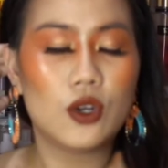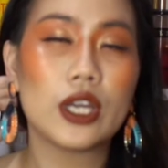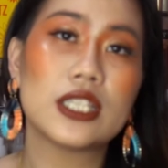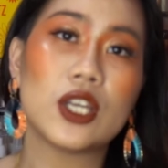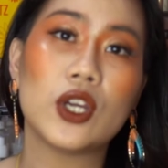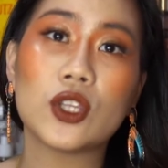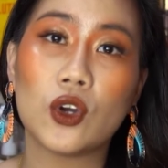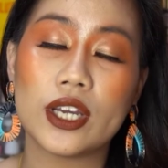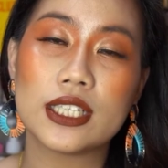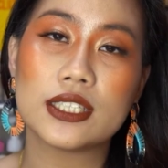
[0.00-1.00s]
Okay, so
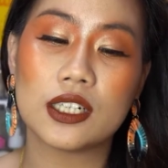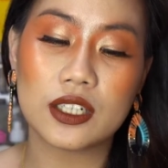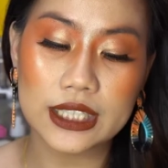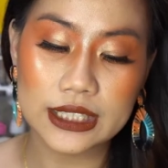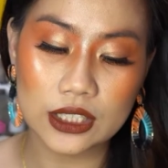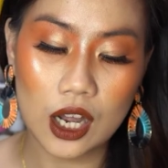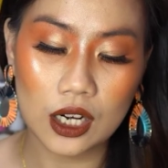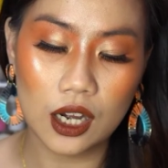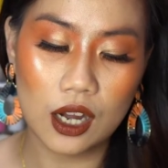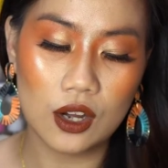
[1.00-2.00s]
ito is nag-restock
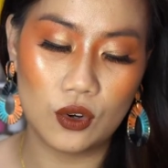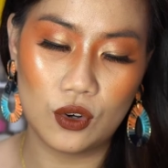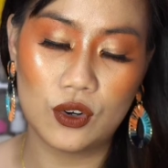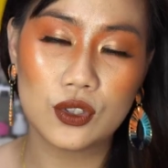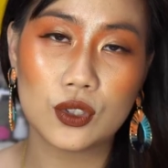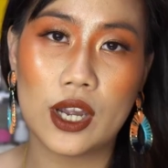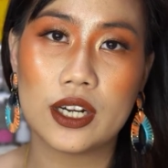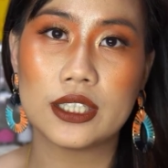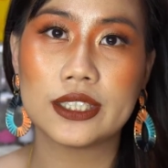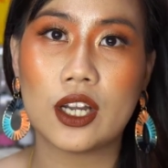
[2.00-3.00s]
lang ako. So,
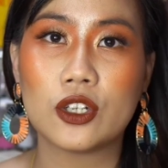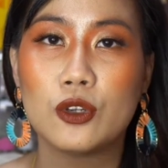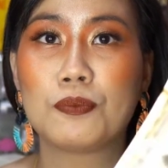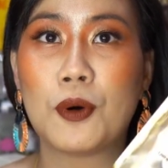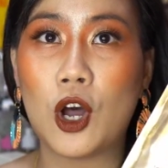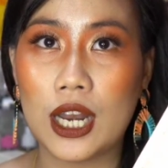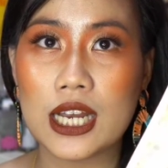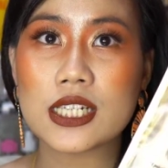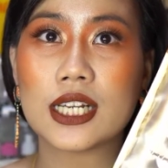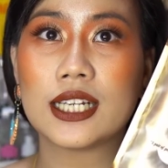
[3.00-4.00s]
I restock yung
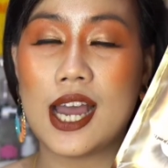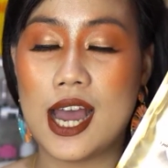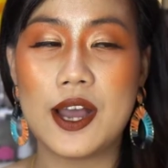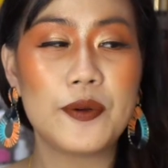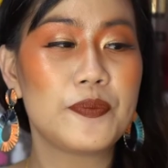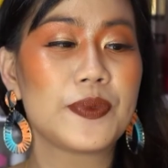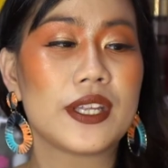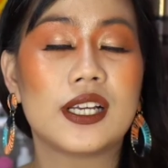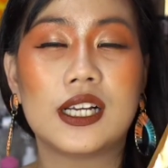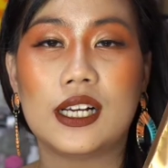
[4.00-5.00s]
polish na
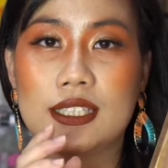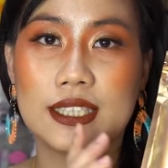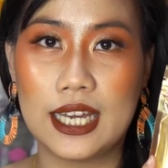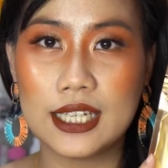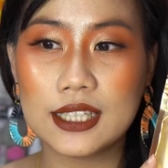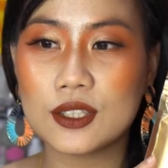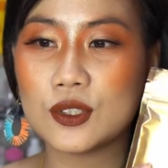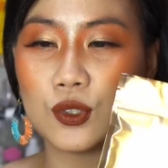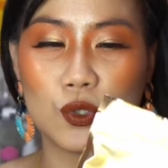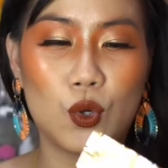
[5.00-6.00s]
set.
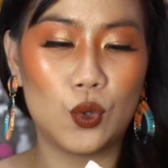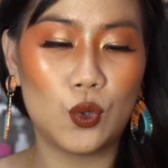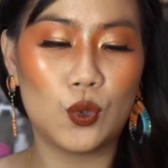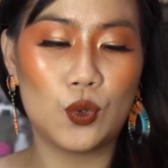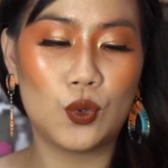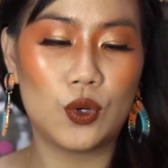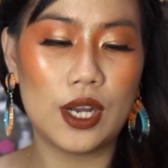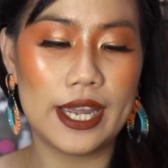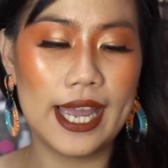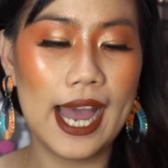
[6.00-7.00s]
So,
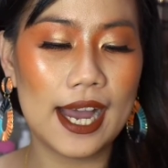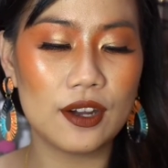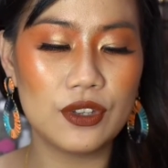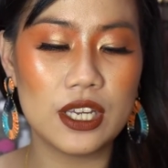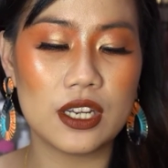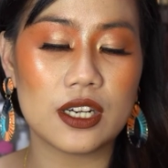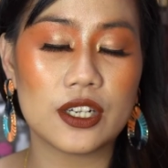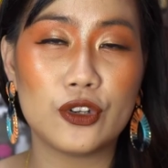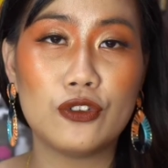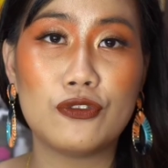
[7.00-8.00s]
I have here
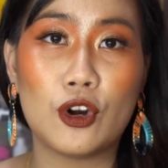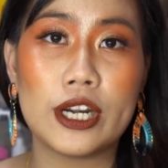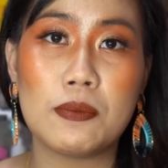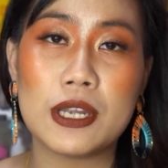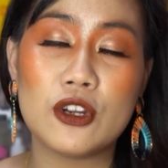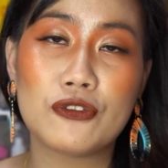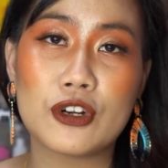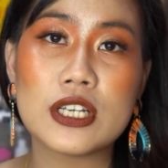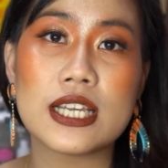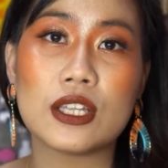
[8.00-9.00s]
yung 4 naman. Yung
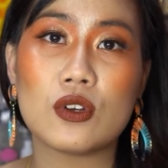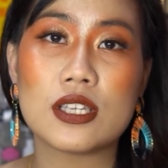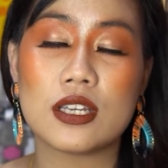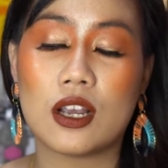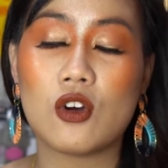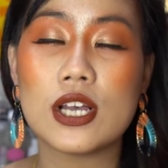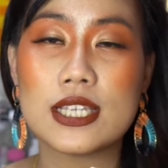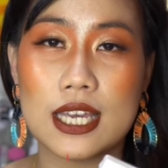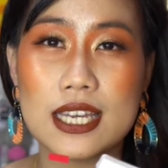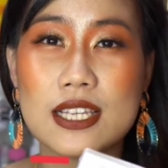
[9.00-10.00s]
first set ko
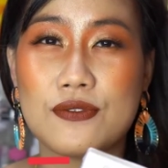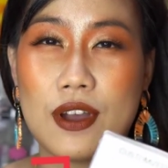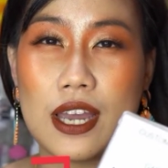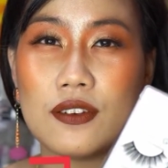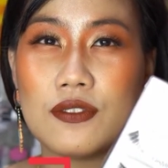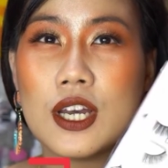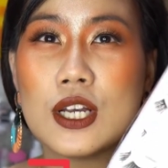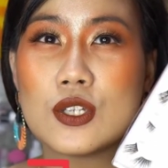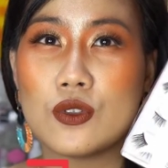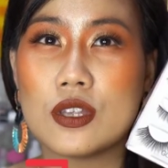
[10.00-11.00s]
kasi is 5.
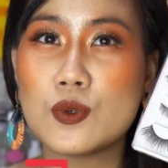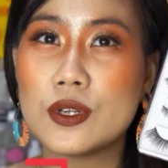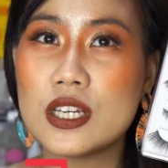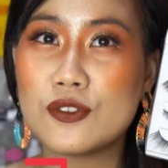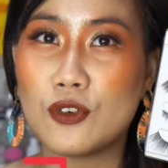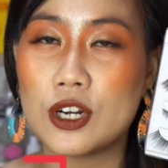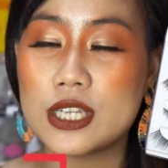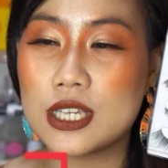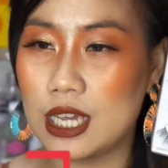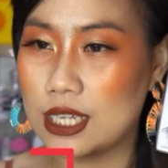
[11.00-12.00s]
So, this one is 4
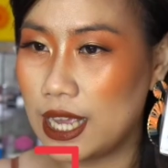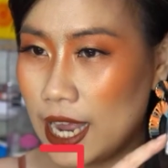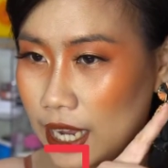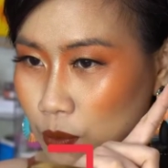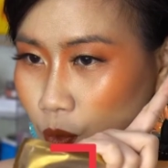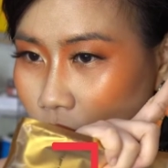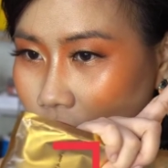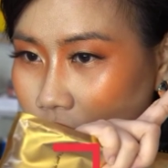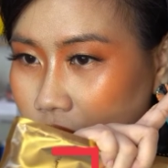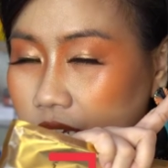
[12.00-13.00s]
set. I am
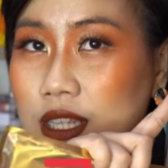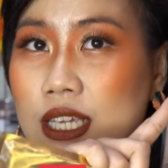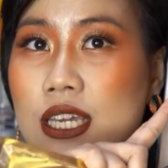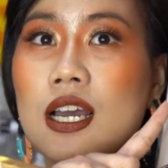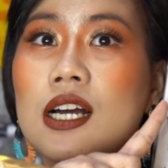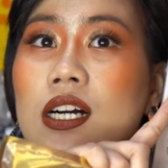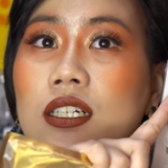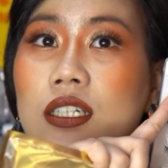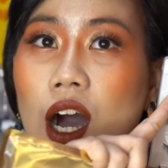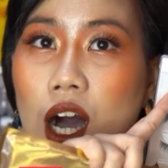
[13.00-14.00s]
wearing the
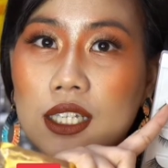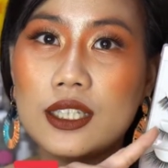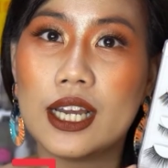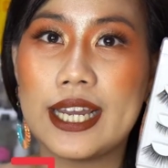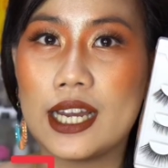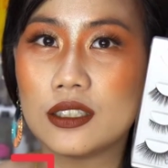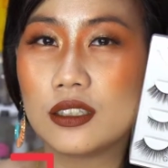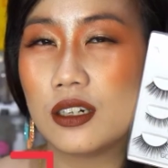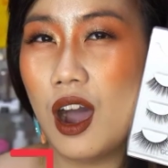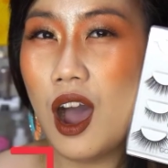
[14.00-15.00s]
God. Ayan,
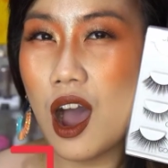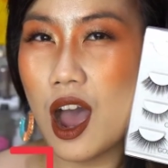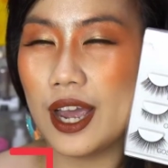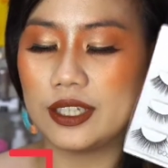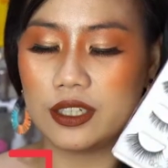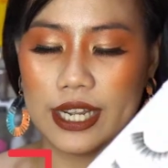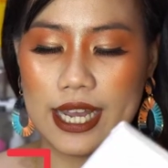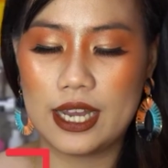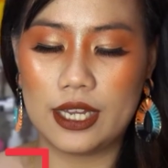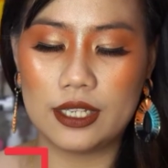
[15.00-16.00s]
God.
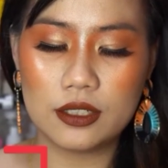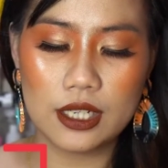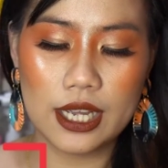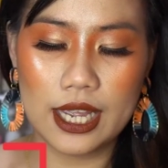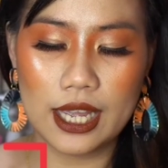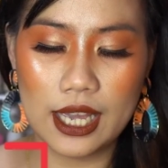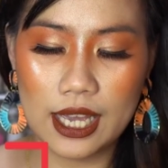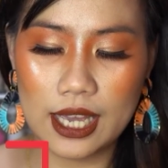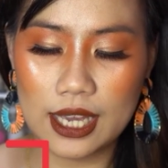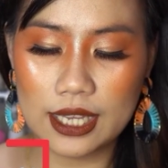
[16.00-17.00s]
Ayan.
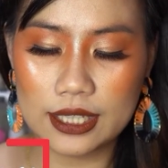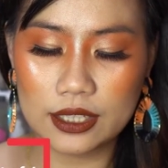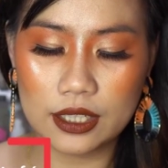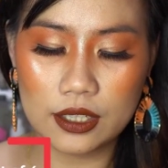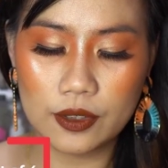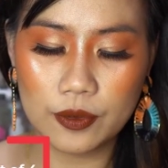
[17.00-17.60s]
And